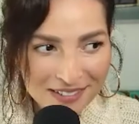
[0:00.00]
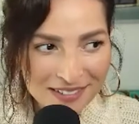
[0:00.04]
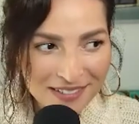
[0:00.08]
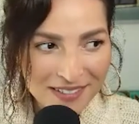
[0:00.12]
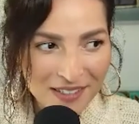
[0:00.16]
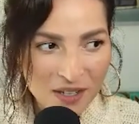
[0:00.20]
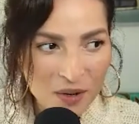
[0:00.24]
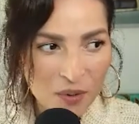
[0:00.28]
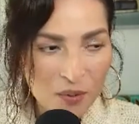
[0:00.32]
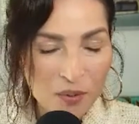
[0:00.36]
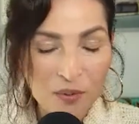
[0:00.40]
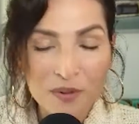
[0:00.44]

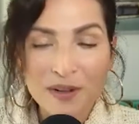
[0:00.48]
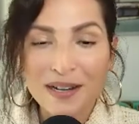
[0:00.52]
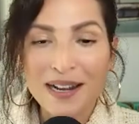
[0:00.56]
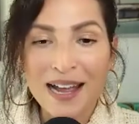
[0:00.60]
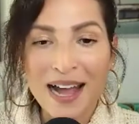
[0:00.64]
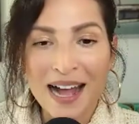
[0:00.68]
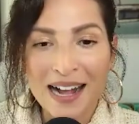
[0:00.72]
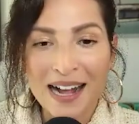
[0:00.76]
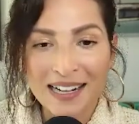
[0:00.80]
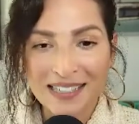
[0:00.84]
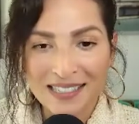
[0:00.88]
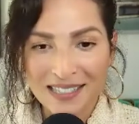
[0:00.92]

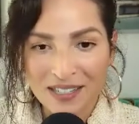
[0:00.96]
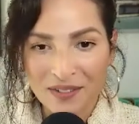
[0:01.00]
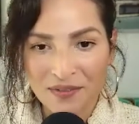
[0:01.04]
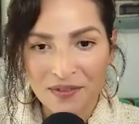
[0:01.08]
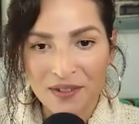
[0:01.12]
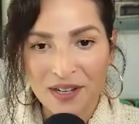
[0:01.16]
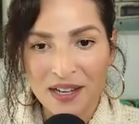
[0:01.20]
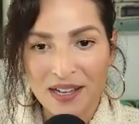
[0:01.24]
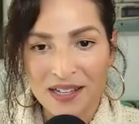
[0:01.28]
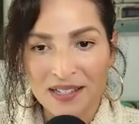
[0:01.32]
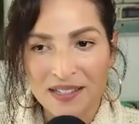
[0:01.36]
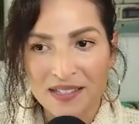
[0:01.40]

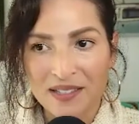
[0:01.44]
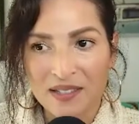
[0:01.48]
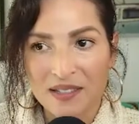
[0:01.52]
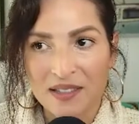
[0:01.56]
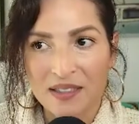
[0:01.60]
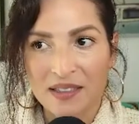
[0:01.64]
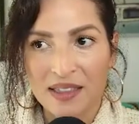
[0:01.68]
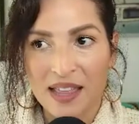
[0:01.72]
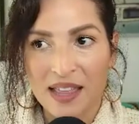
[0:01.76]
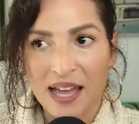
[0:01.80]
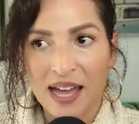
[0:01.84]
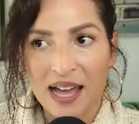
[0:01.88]
reactiveness
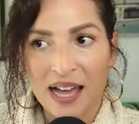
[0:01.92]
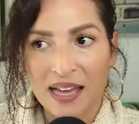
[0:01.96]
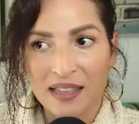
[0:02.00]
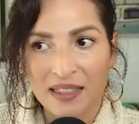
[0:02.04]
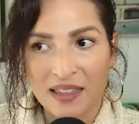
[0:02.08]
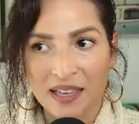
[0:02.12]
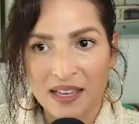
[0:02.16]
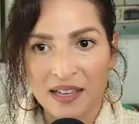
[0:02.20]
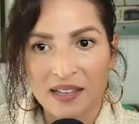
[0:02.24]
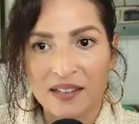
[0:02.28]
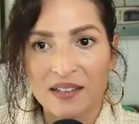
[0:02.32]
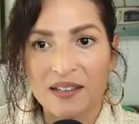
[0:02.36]
that i
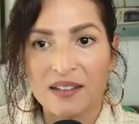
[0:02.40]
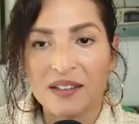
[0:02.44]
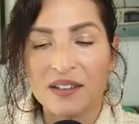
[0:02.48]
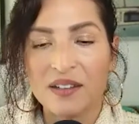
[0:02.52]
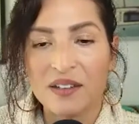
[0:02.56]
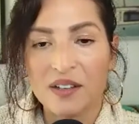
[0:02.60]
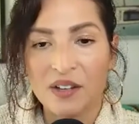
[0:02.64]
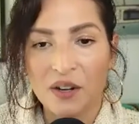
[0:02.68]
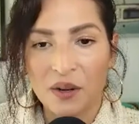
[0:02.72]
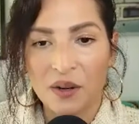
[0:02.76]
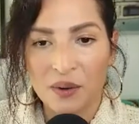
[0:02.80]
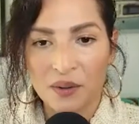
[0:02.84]
think
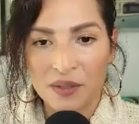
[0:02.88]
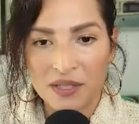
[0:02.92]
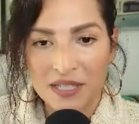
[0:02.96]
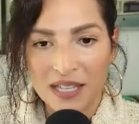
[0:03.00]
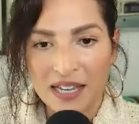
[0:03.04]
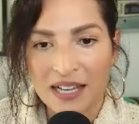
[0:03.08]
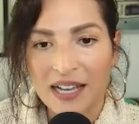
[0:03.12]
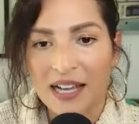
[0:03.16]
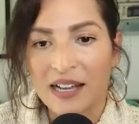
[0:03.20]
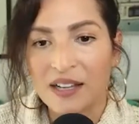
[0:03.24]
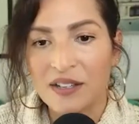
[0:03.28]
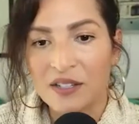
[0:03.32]
you know it's
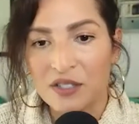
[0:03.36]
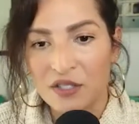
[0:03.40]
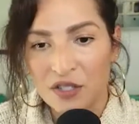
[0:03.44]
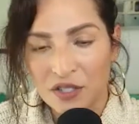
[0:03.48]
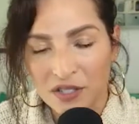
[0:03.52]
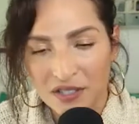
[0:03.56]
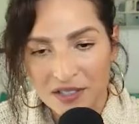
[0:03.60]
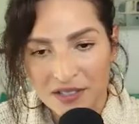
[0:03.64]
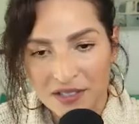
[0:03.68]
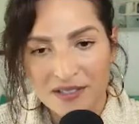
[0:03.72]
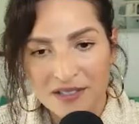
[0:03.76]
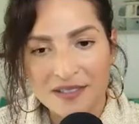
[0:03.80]
like i could have
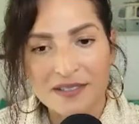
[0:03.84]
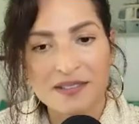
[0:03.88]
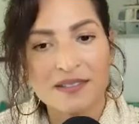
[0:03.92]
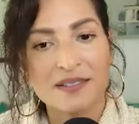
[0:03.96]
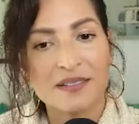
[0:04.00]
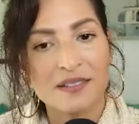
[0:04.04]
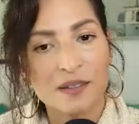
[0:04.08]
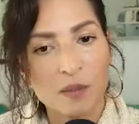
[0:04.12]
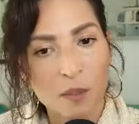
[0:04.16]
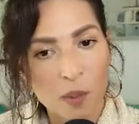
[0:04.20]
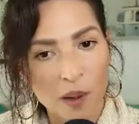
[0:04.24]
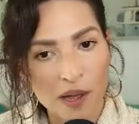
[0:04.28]
just
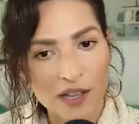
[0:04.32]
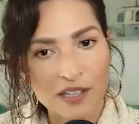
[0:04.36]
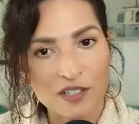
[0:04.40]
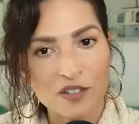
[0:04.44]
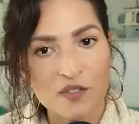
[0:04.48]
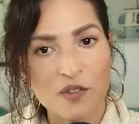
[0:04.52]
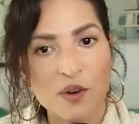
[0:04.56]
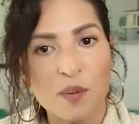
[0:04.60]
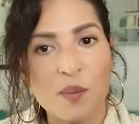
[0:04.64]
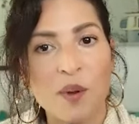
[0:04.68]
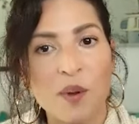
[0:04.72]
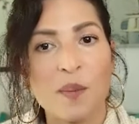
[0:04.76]
paused
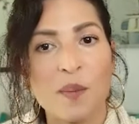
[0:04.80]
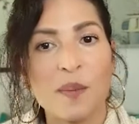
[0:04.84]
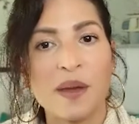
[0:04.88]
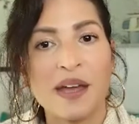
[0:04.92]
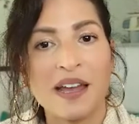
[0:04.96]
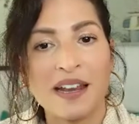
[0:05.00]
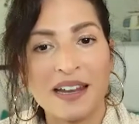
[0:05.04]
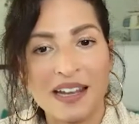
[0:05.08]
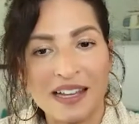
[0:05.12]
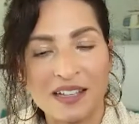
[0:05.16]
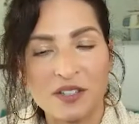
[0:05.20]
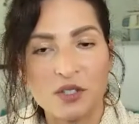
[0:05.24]
for a
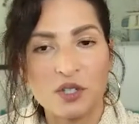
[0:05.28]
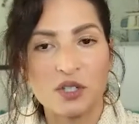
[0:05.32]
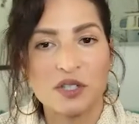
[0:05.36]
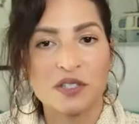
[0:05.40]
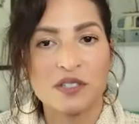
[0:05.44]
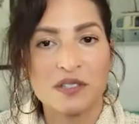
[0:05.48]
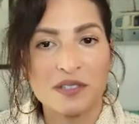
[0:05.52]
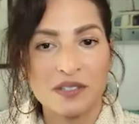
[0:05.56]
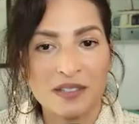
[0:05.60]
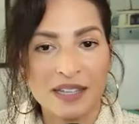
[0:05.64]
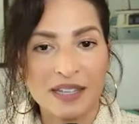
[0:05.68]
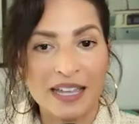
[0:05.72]
moment and
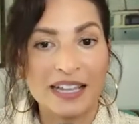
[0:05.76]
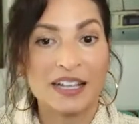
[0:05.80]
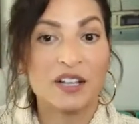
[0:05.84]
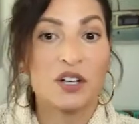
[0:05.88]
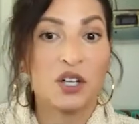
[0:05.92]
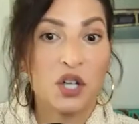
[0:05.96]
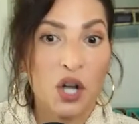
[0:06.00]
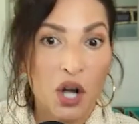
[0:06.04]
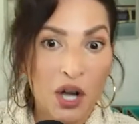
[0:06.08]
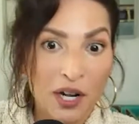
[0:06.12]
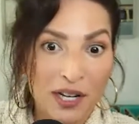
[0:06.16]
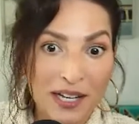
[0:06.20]
just
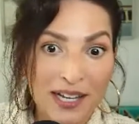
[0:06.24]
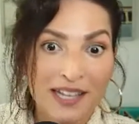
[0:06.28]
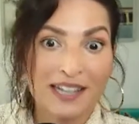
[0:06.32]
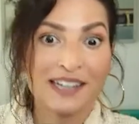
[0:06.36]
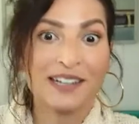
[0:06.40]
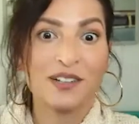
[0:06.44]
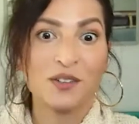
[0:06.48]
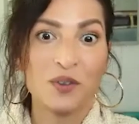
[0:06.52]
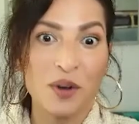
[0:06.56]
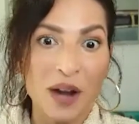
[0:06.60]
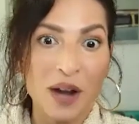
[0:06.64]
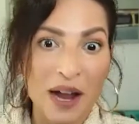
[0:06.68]
like gone in
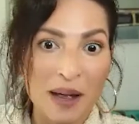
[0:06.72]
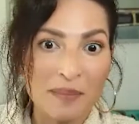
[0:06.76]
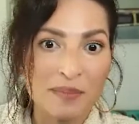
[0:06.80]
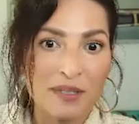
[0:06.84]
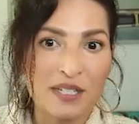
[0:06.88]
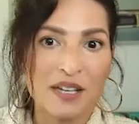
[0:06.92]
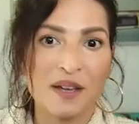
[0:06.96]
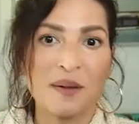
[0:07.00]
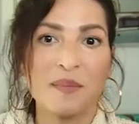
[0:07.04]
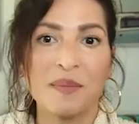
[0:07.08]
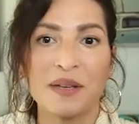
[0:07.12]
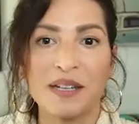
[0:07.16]
and grabbed
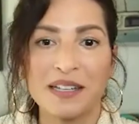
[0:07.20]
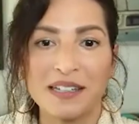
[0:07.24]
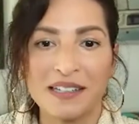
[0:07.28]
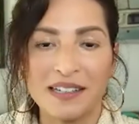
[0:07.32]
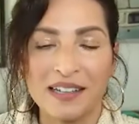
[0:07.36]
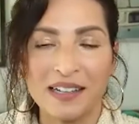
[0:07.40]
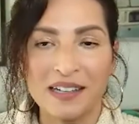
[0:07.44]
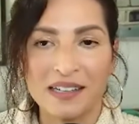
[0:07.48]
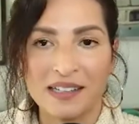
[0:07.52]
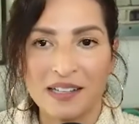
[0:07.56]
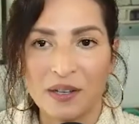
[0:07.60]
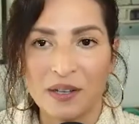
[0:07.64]
him
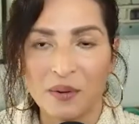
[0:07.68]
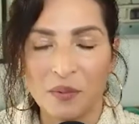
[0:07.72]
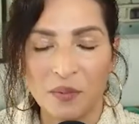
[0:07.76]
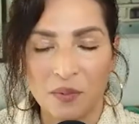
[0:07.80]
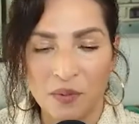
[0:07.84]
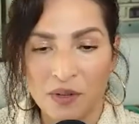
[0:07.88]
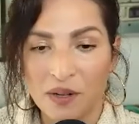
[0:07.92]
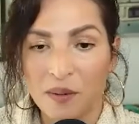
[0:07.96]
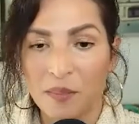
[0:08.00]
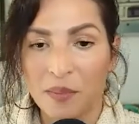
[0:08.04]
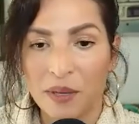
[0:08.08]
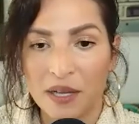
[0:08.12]
and and it
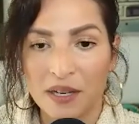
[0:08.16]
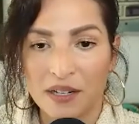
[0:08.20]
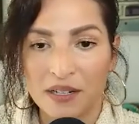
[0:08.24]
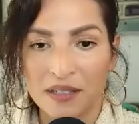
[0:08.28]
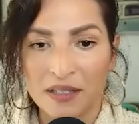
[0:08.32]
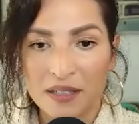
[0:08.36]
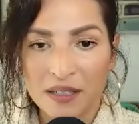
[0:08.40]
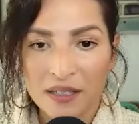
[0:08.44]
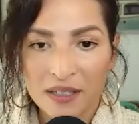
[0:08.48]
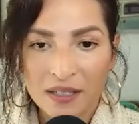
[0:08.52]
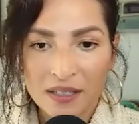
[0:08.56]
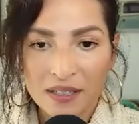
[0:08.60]
would have
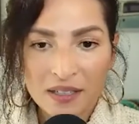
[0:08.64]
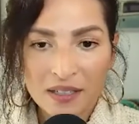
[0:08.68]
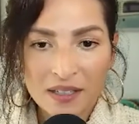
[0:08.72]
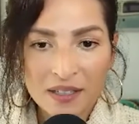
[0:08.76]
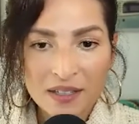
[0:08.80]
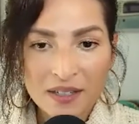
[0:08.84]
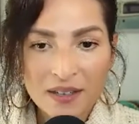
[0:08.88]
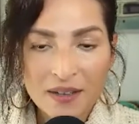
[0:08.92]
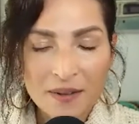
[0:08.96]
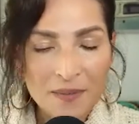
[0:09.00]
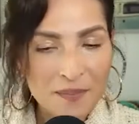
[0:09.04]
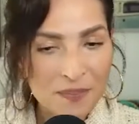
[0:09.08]
been
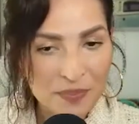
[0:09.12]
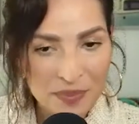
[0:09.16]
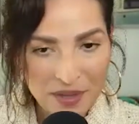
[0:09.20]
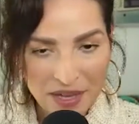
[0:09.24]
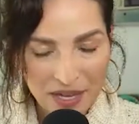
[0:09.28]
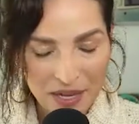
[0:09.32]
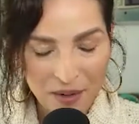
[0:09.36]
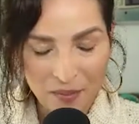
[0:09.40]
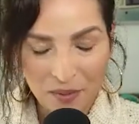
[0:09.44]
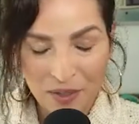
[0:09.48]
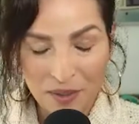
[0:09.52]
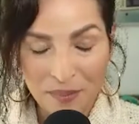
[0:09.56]

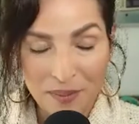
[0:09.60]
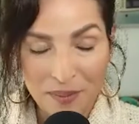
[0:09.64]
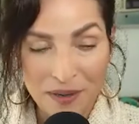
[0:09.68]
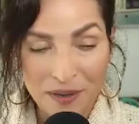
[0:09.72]
it would have been